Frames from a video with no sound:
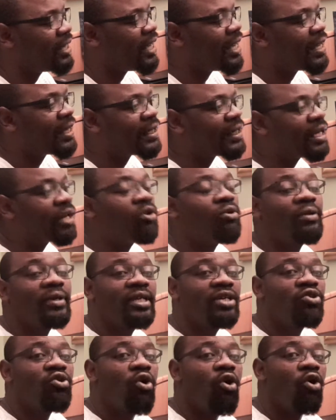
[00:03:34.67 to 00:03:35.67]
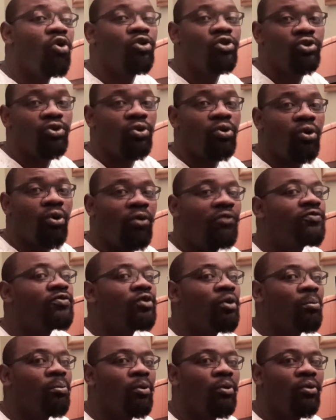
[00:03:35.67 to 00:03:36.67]
a recording audio of
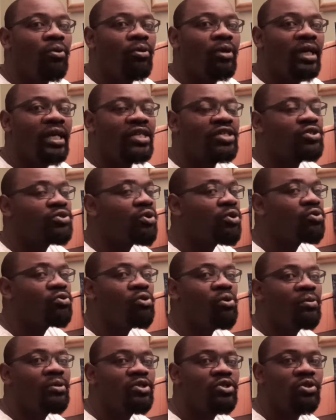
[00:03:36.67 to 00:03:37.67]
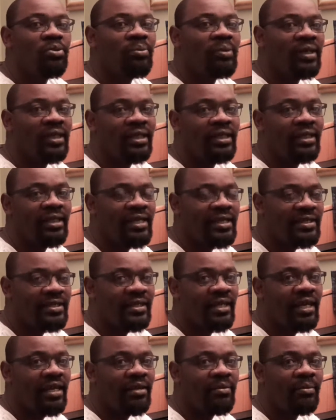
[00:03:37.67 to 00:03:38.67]
your book is not going to be the
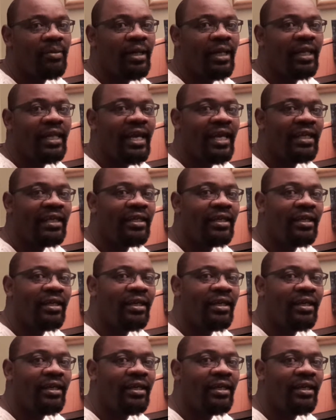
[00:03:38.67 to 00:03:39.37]
same like